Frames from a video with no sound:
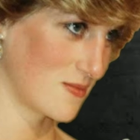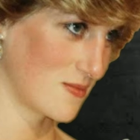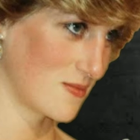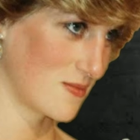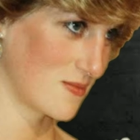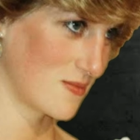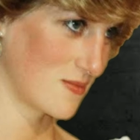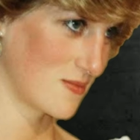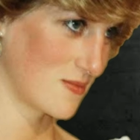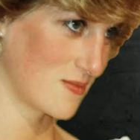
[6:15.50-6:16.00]

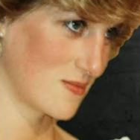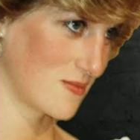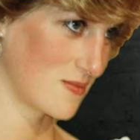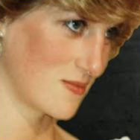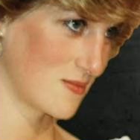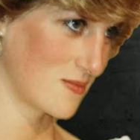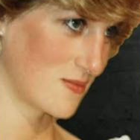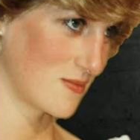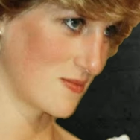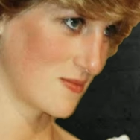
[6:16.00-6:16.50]

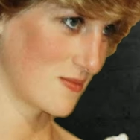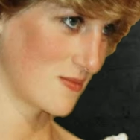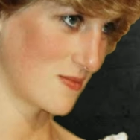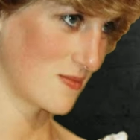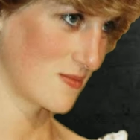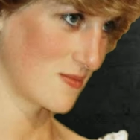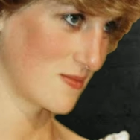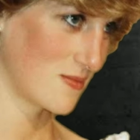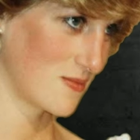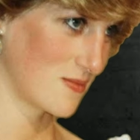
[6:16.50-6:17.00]

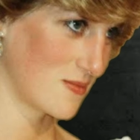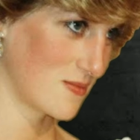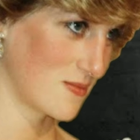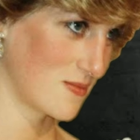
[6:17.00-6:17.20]
(silence)